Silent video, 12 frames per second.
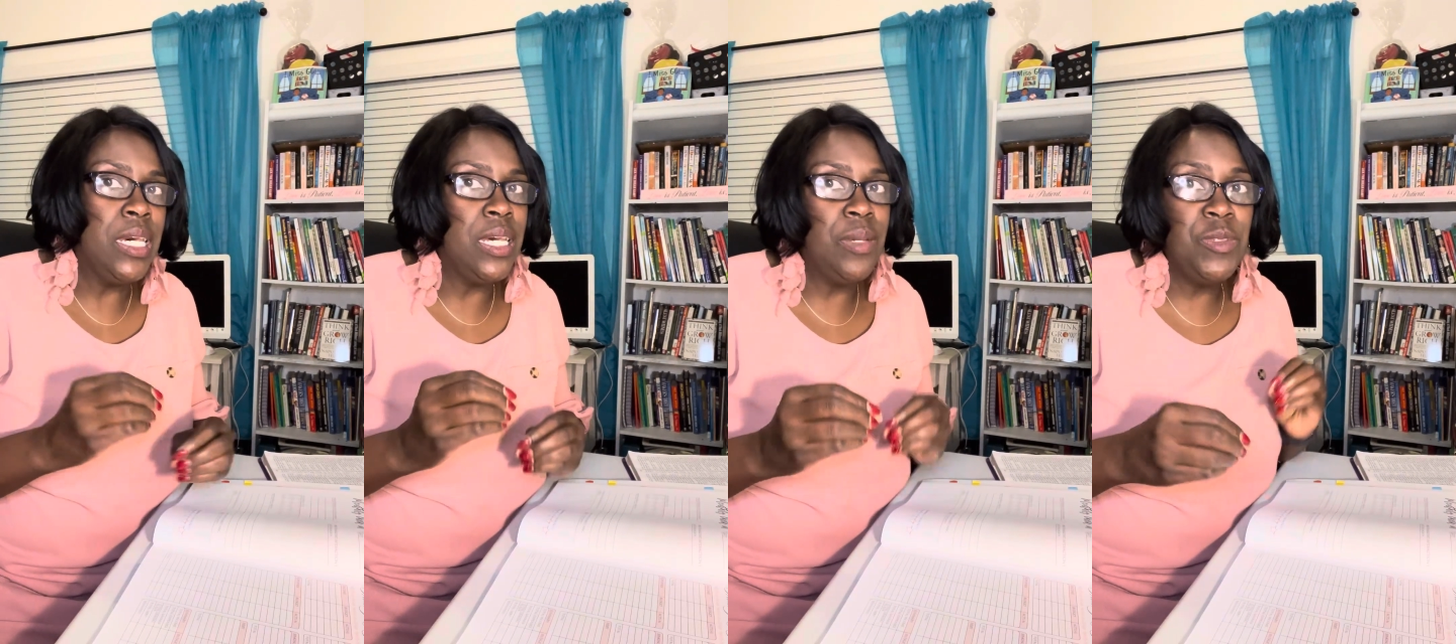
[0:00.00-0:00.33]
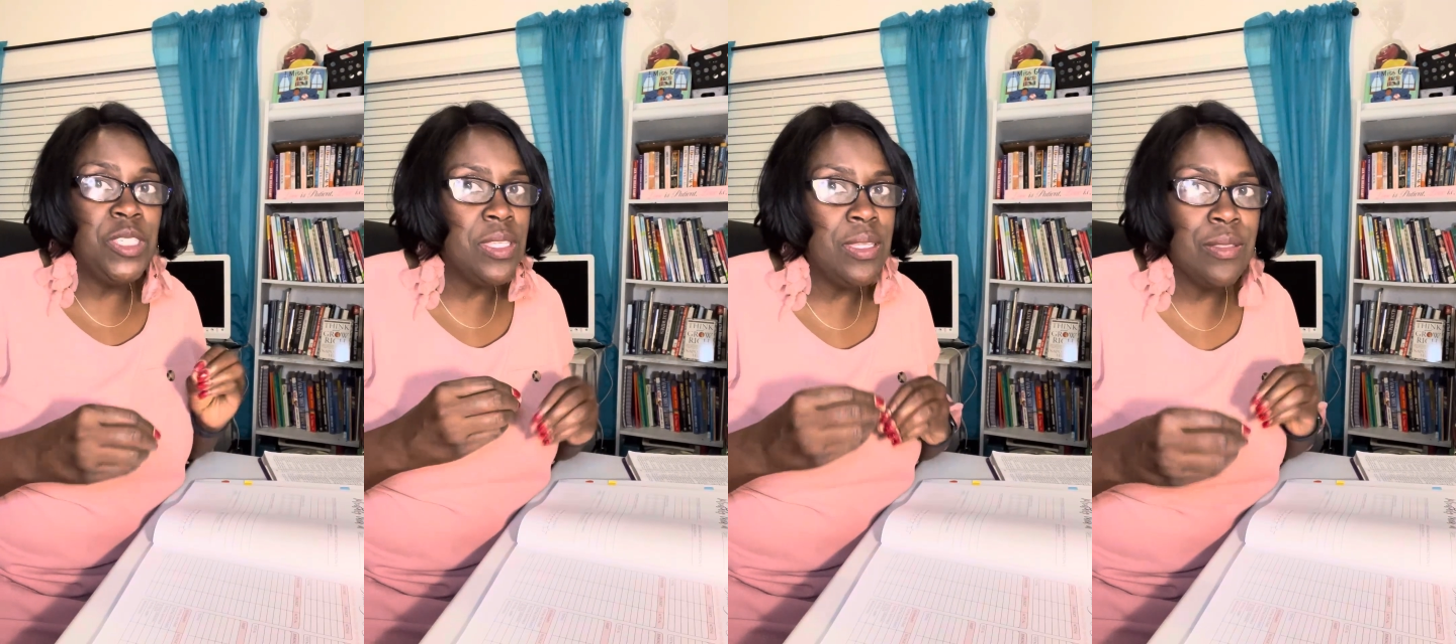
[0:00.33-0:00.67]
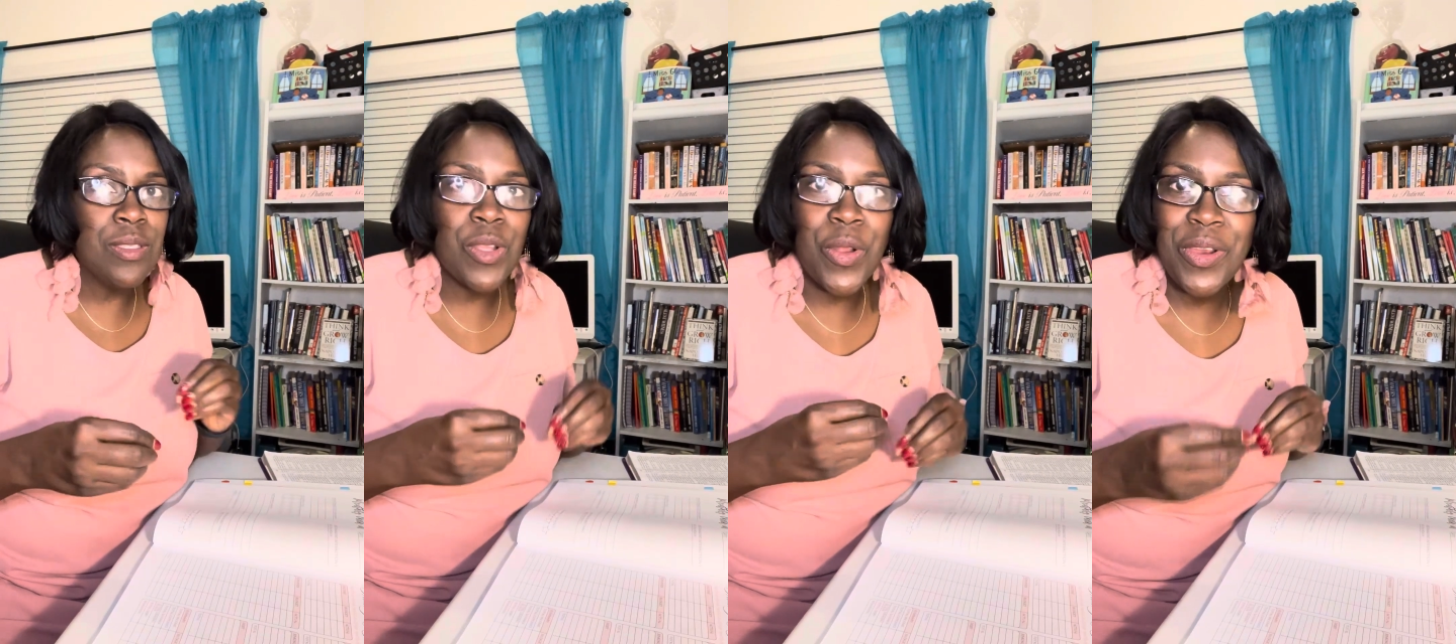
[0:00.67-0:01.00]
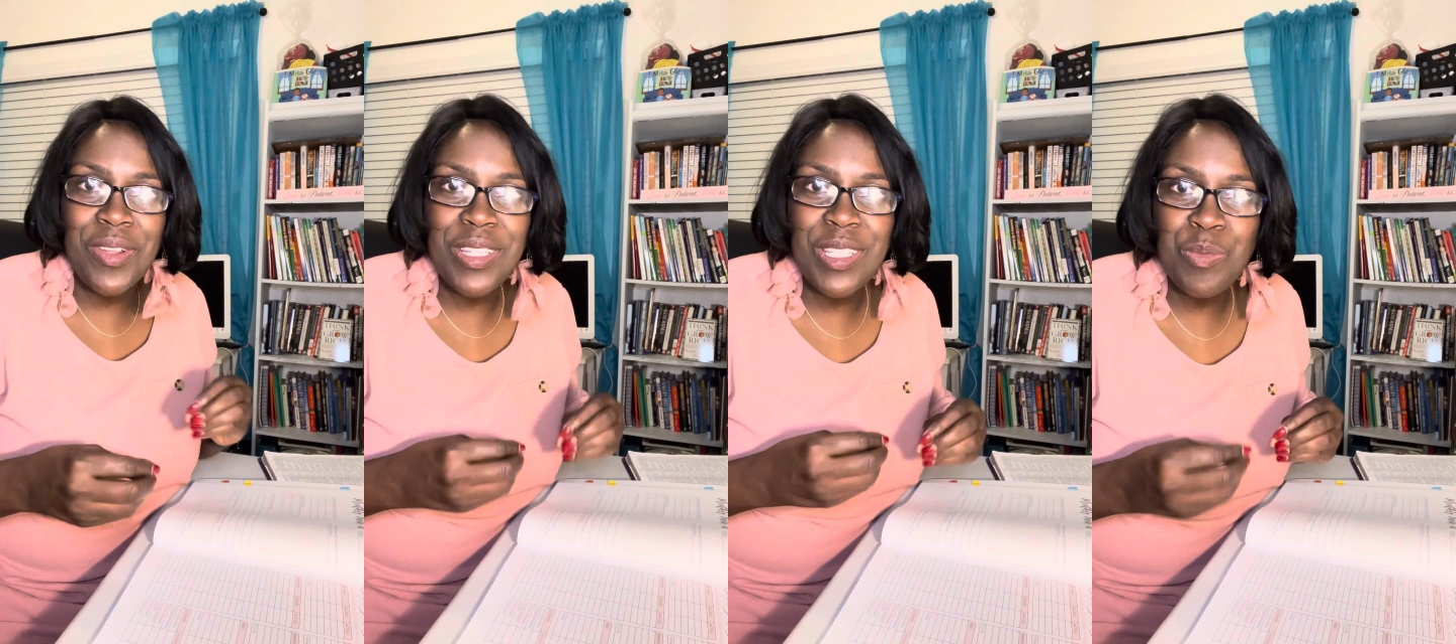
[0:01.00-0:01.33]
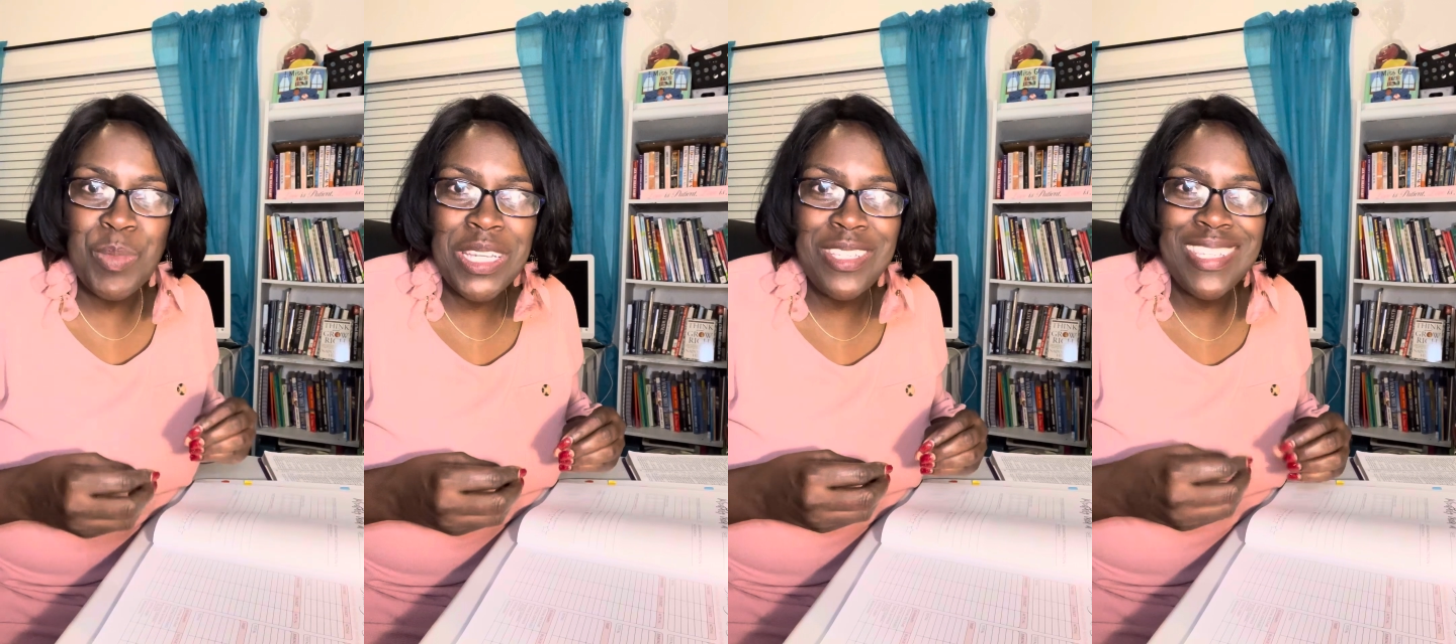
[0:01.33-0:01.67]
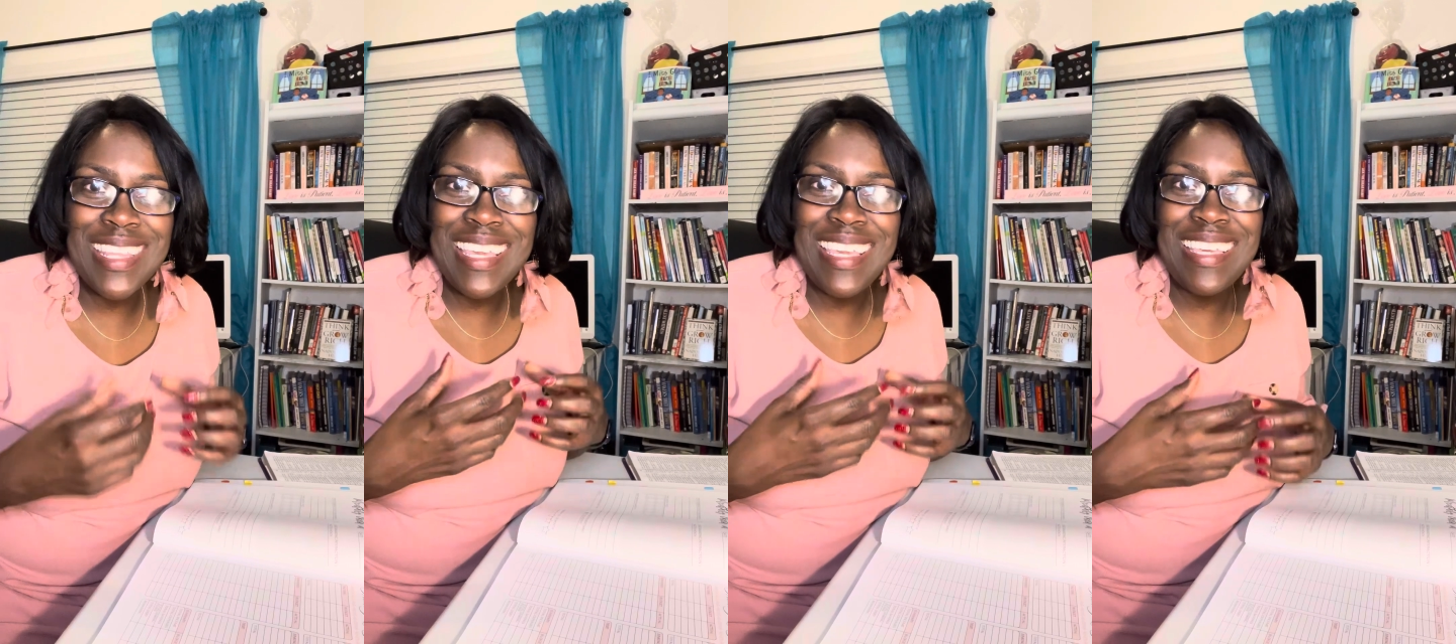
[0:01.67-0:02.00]
just getting started on this budget
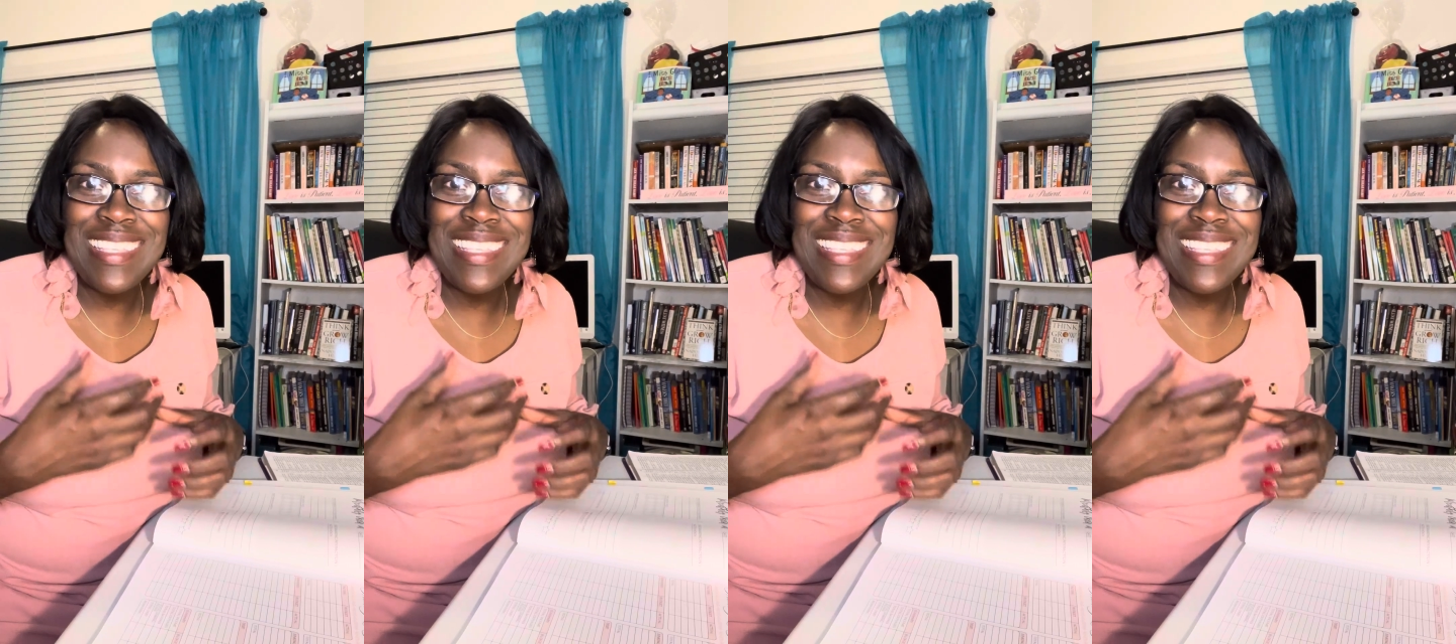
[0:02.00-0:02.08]
thing,